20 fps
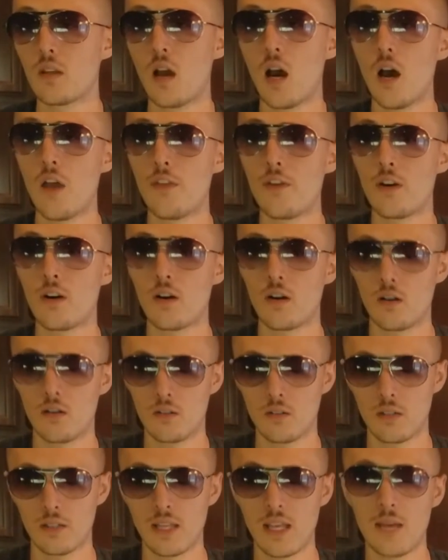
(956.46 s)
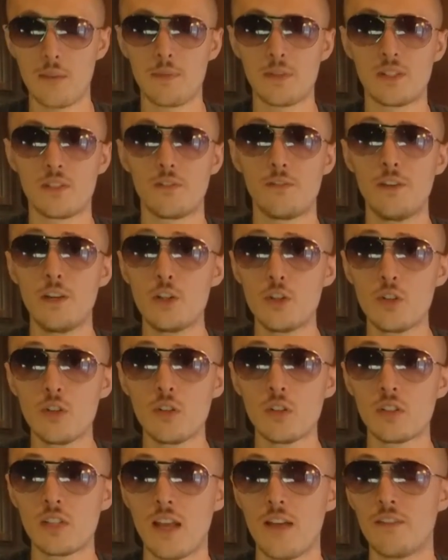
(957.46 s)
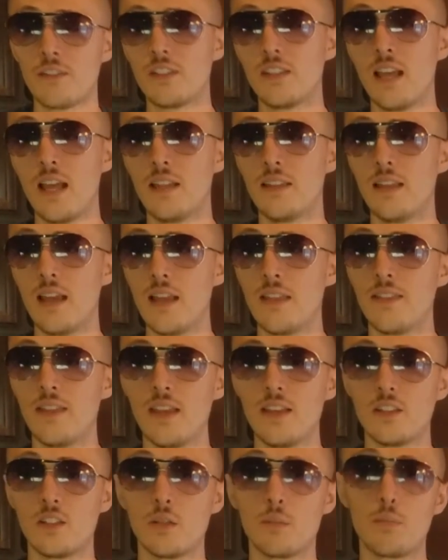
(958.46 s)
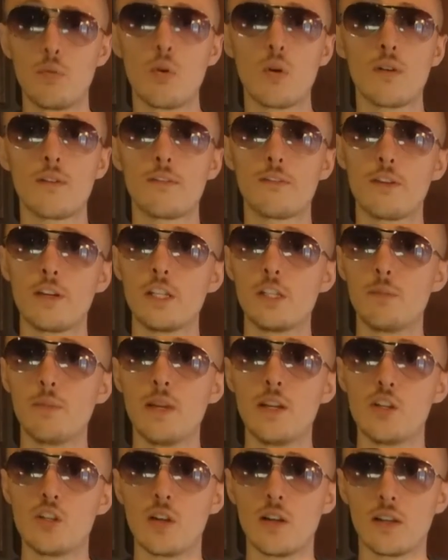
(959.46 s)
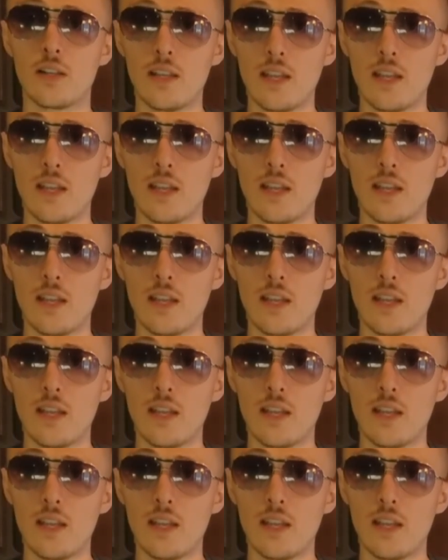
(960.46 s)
Other campus officials have said that they support free speech on